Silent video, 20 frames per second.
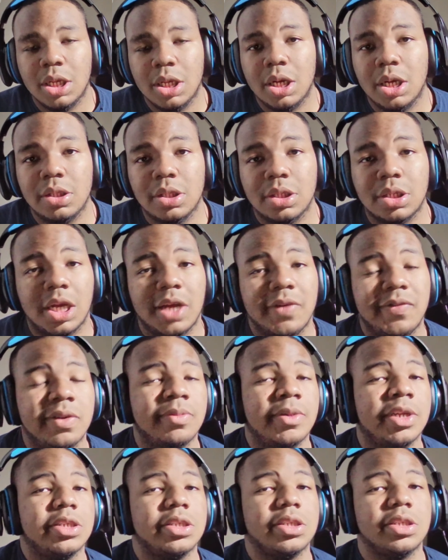Other than that, if you
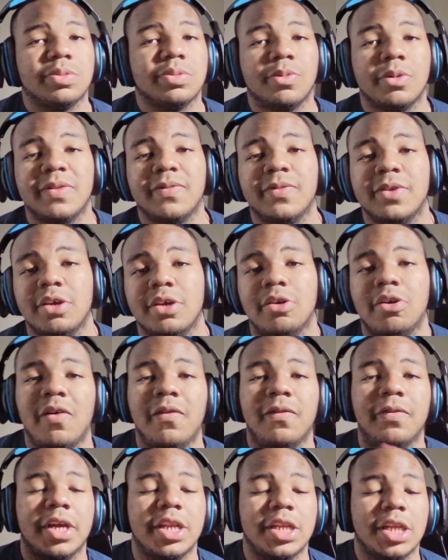made it to this point of the video, don't
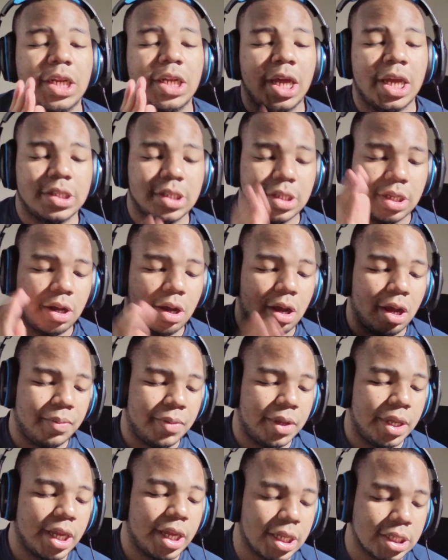forget to like,
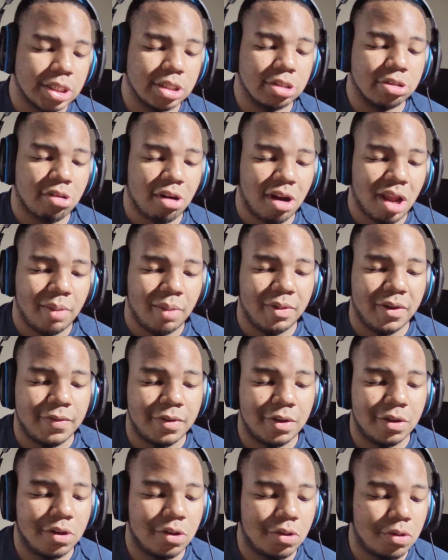comment, and subscribe. If
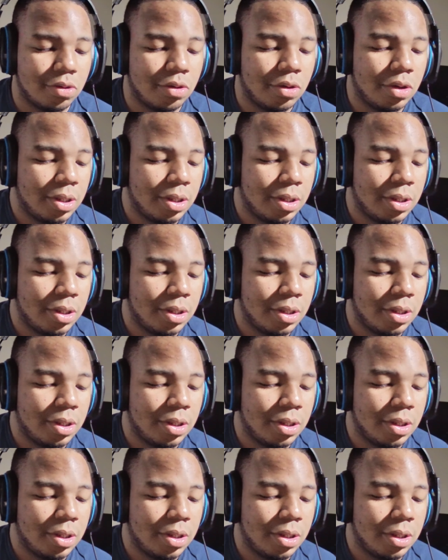you're new,